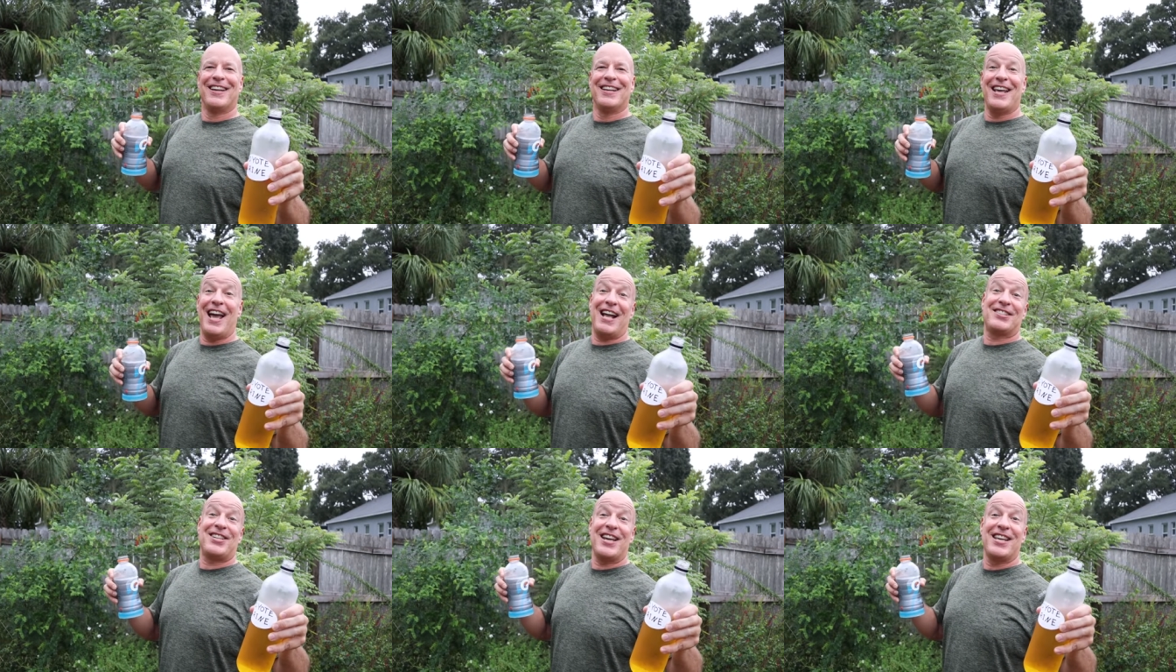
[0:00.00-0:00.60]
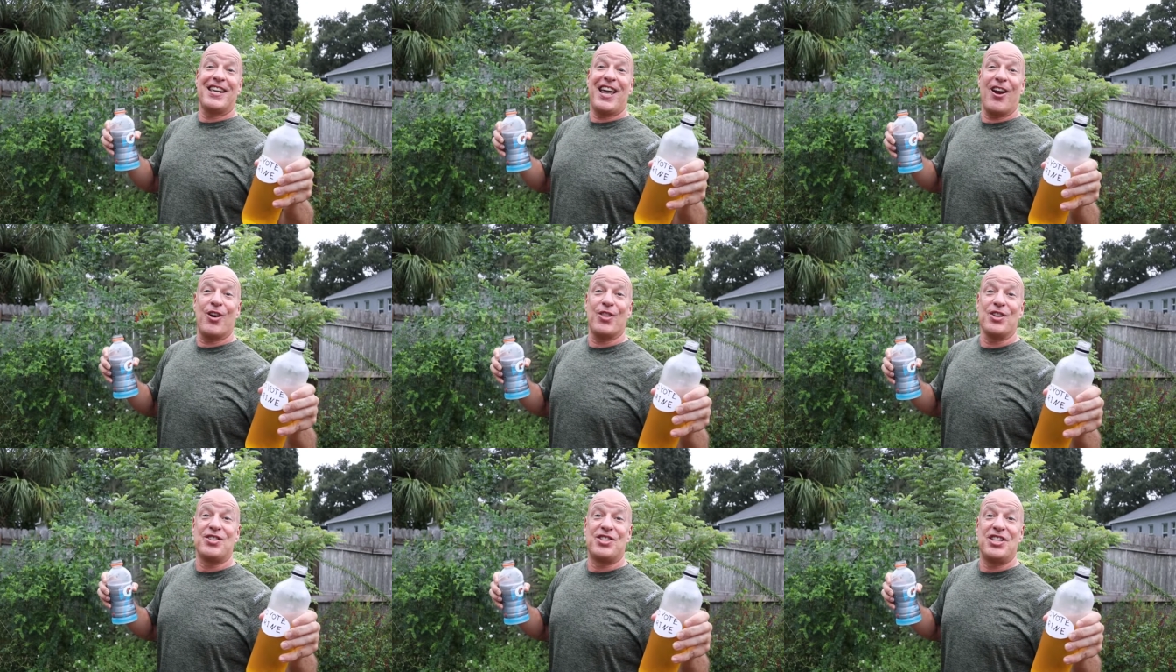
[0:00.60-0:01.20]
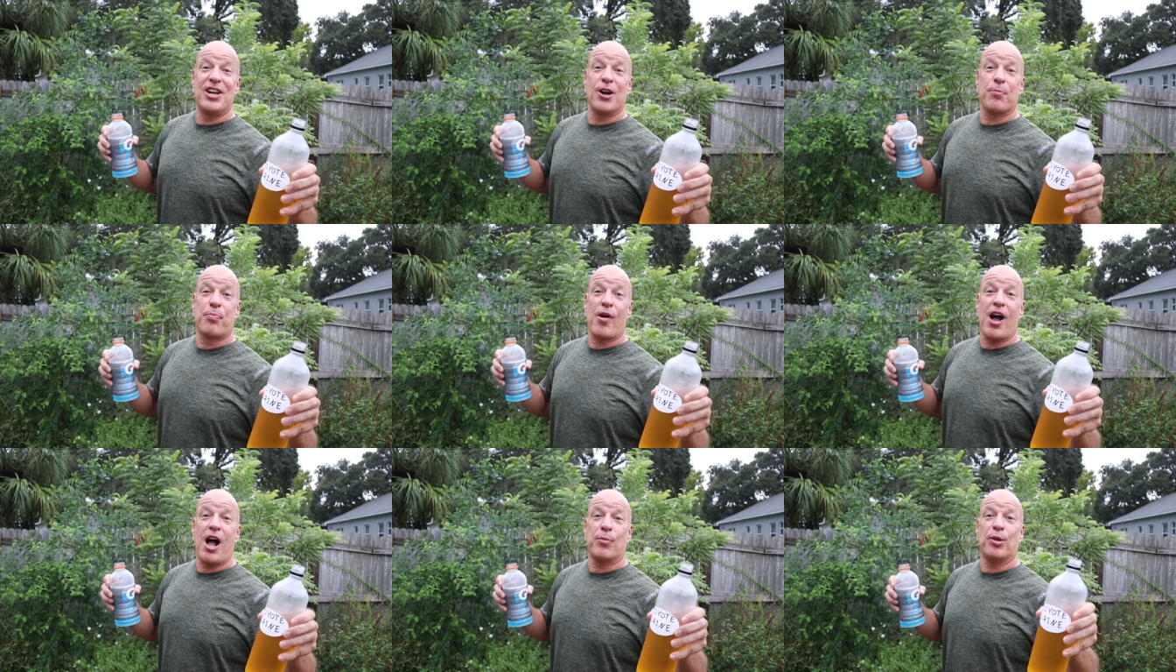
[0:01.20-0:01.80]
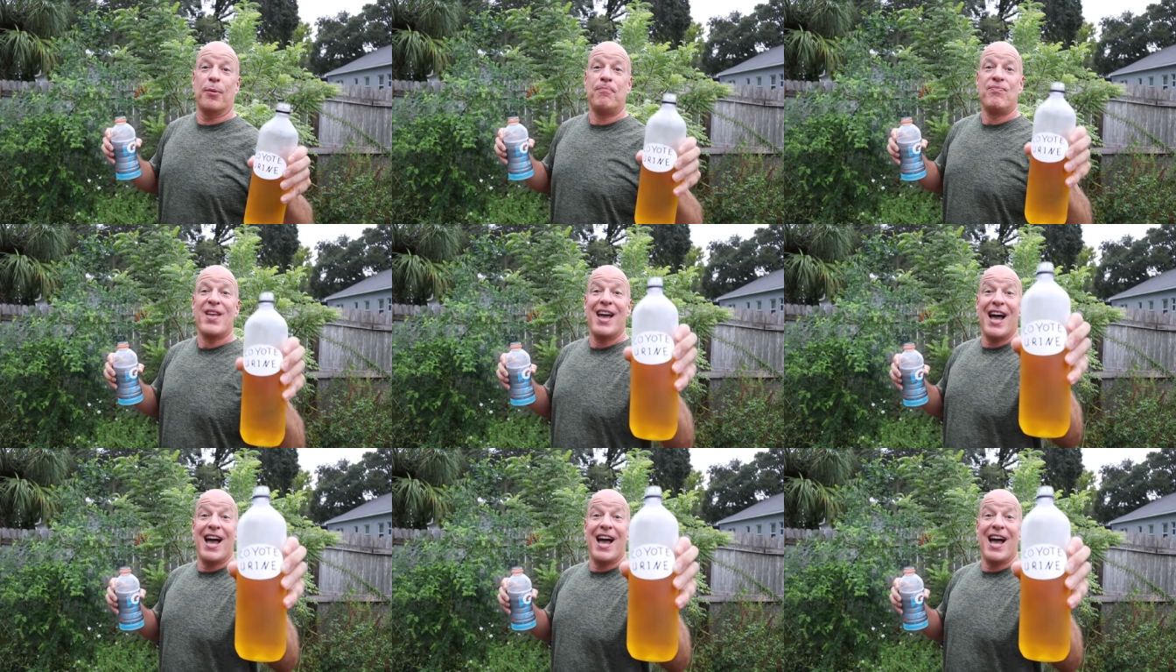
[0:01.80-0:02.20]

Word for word: Yeah, taking care of this deer problem.